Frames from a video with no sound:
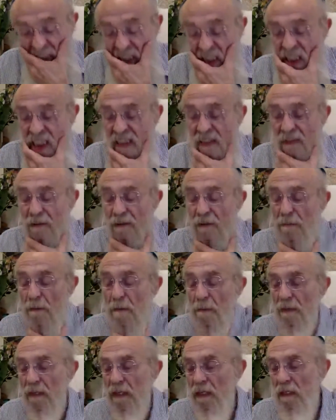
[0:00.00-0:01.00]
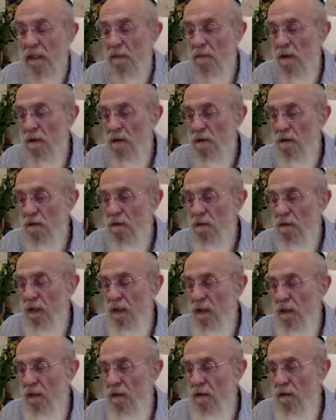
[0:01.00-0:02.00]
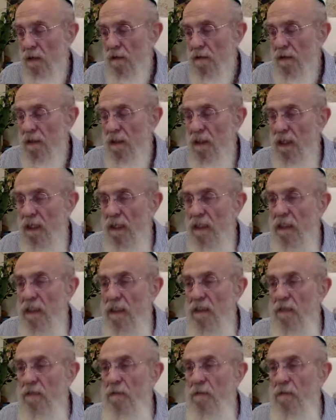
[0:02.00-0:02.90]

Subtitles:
So remember that tomorrow we don't have a class here.